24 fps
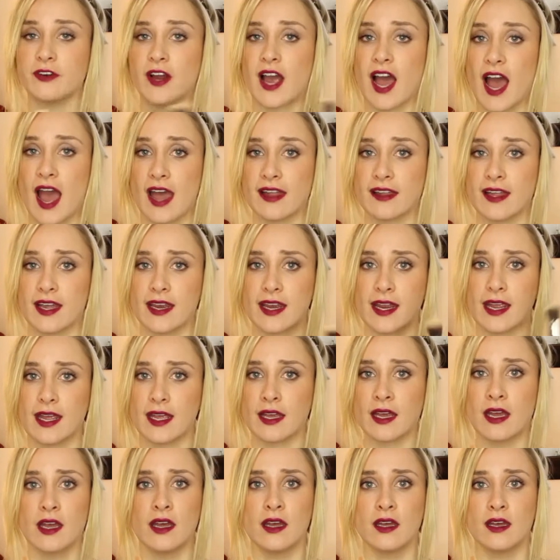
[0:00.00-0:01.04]
for
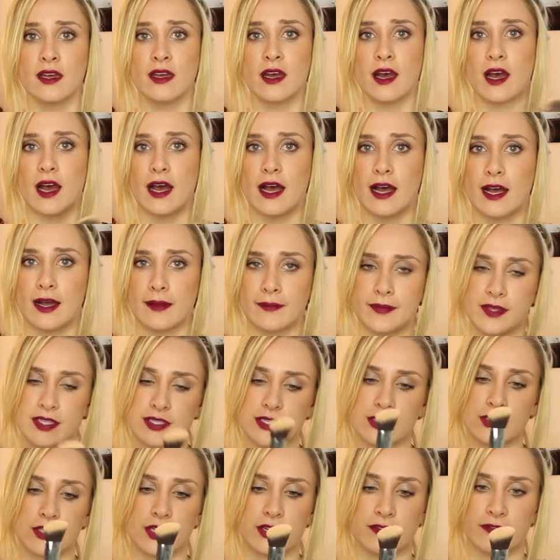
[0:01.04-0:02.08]
highlighting, um, this
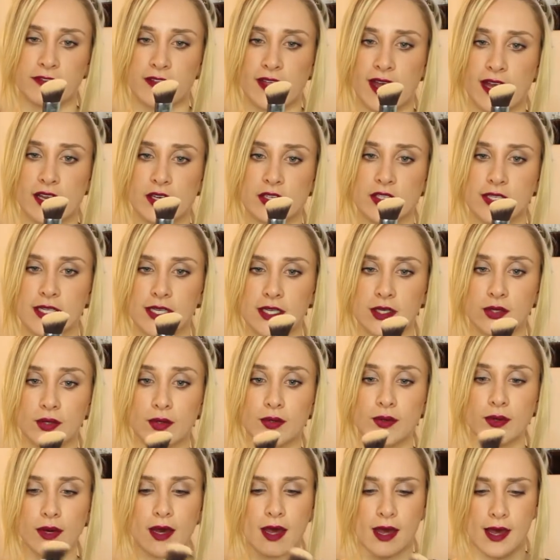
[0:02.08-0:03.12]
is good for that
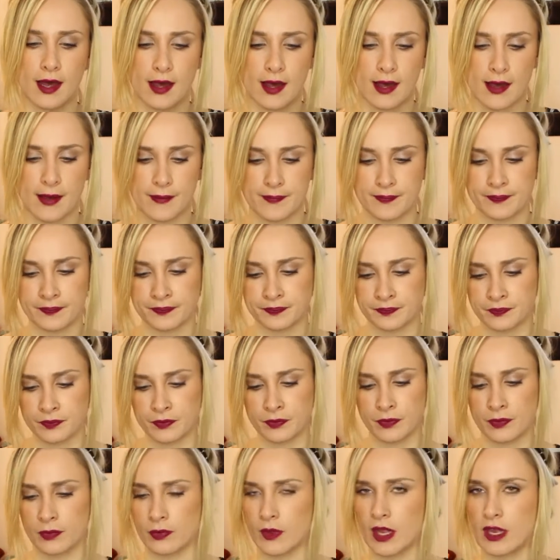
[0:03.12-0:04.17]
too, um,
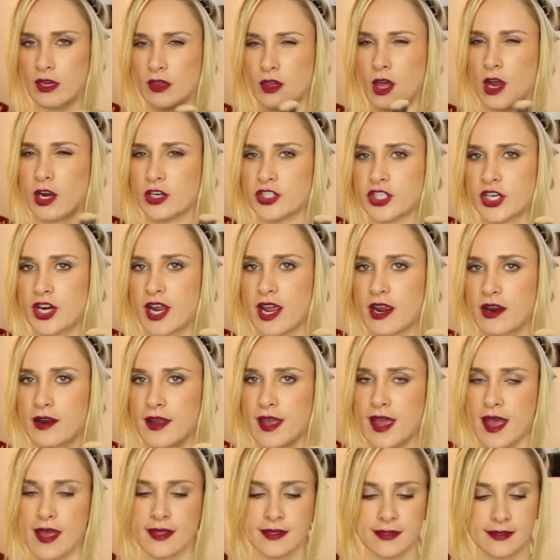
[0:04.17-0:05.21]
in larger
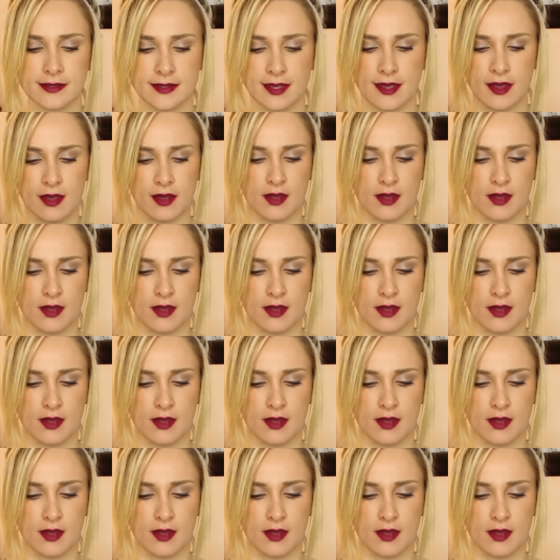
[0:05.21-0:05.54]
areas.